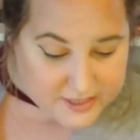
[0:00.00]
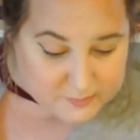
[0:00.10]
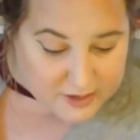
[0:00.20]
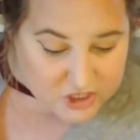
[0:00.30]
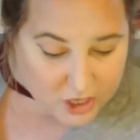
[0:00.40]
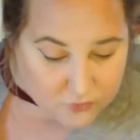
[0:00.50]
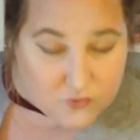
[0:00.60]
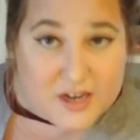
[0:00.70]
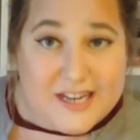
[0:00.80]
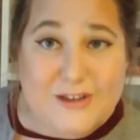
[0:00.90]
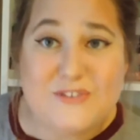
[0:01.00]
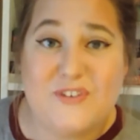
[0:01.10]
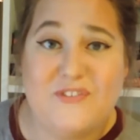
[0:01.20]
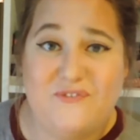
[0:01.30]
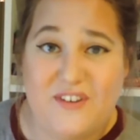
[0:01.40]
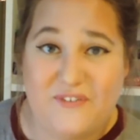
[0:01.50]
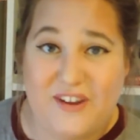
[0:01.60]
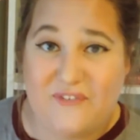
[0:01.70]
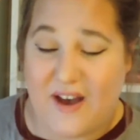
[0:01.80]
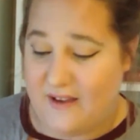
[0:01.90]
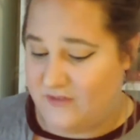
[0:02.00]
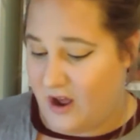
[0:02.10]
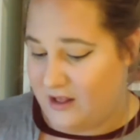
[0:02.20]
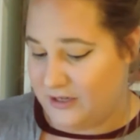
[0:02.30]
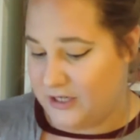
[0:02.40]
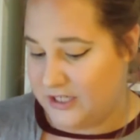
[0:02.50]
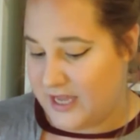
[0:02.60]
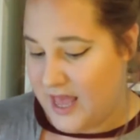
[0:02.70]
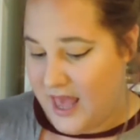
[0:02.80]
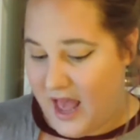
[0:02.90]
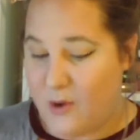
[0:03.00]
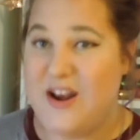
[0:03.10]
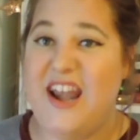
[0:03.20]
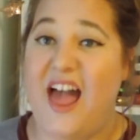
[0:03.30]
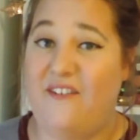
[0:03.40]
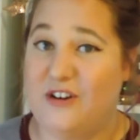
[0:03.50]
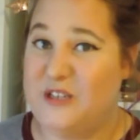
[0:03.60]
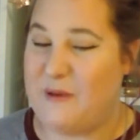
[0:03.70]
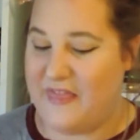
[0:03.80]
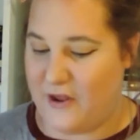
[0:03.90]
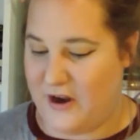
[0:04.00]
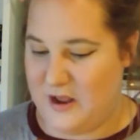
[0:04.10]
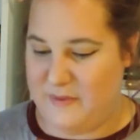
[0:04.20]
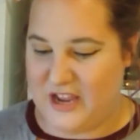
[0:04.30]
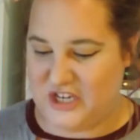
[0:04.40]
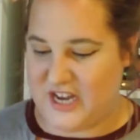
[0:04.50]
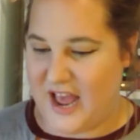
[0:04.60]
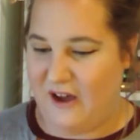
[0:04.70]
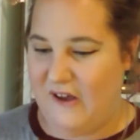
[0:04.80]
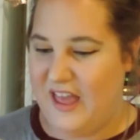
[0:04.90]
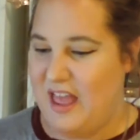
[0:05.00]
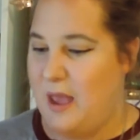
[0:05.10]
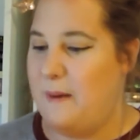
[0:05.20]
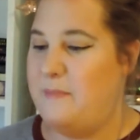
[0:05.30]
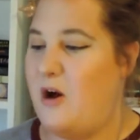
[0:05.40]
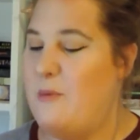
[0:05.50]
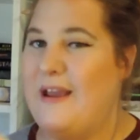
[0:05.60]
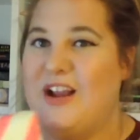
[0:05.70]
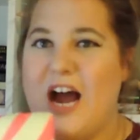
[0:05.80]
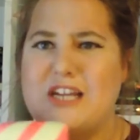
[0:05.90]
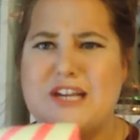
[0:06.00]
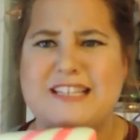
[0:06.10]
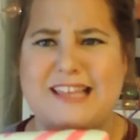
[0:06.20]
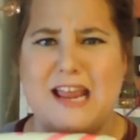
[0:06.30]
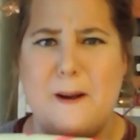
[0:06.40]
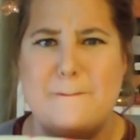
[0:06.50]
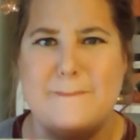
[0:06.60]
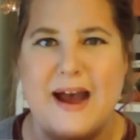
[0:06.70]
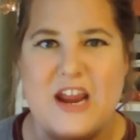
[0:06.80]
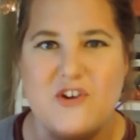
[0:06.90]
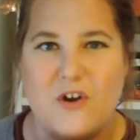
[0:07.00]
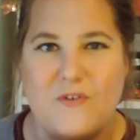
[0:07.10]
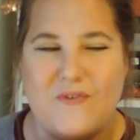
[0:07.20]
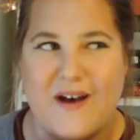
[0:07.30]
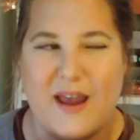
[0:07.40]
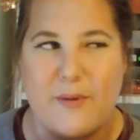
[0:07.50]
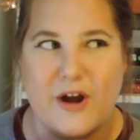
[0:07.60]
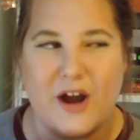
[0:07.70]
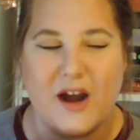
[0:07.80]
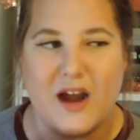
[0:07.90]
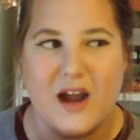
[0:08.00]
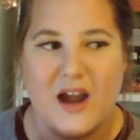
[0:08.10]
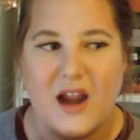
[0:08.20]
This beach towel retails for $55. I would never spend that on a beach towel. But oh my gosh, it's like a microfiber.